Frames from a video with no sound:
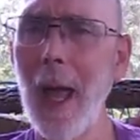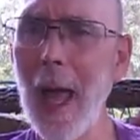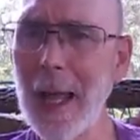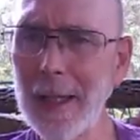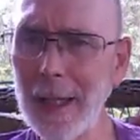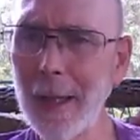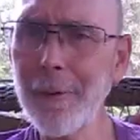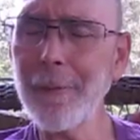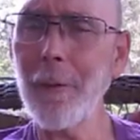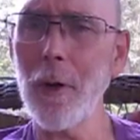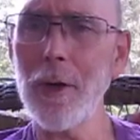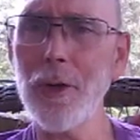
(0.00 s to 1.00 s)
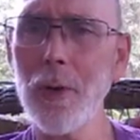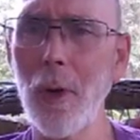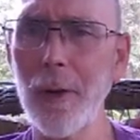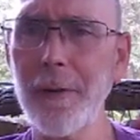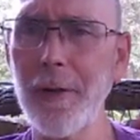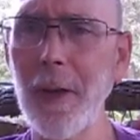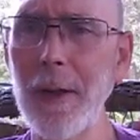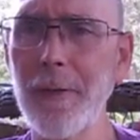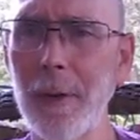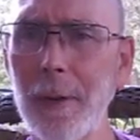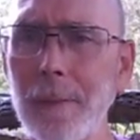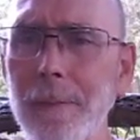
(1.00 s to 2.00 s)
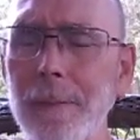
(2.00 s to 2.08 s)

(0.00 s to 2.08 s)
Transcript: at least for a short season.